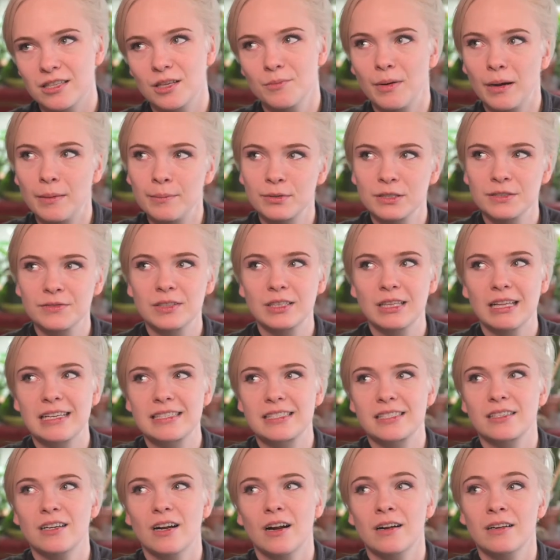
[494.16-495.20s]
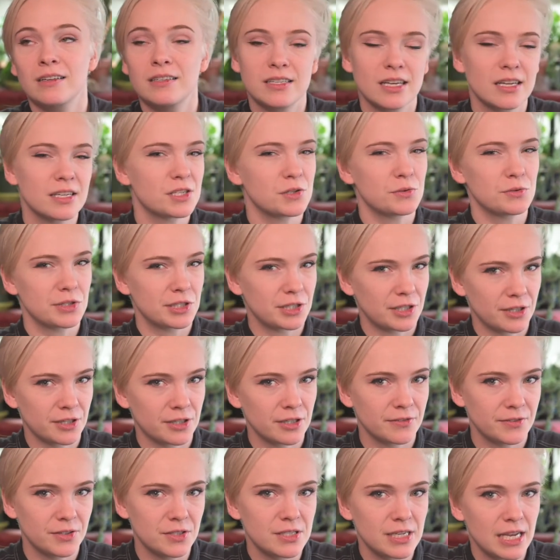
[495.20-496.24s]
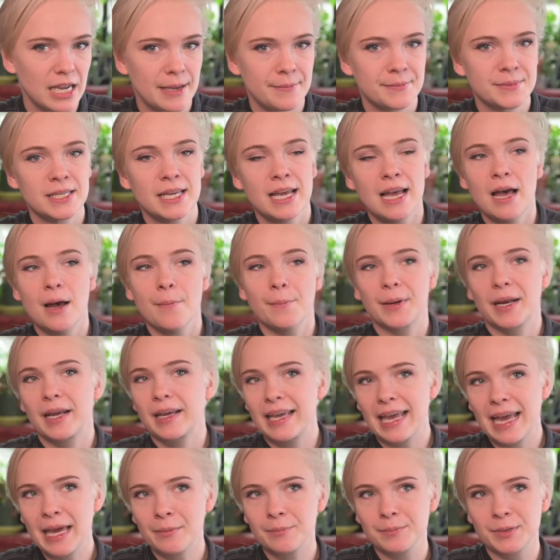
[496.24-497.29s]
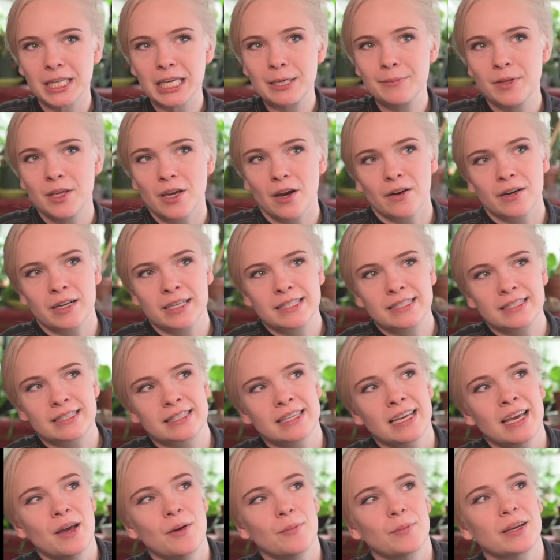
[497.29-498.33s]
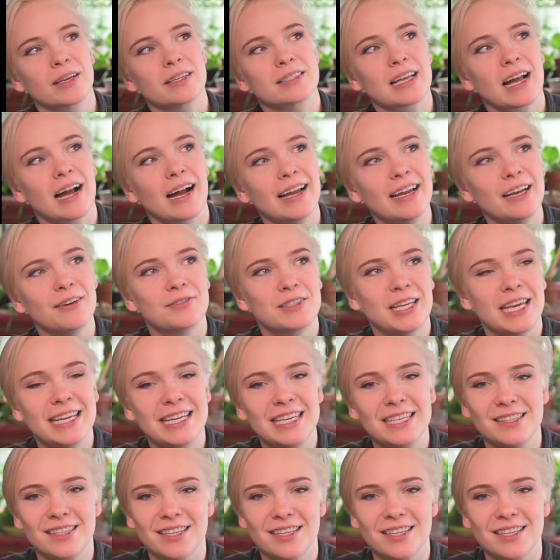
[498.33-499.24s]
the bumper of a classic car does recur a few times, but I can't blame the artists because I have taken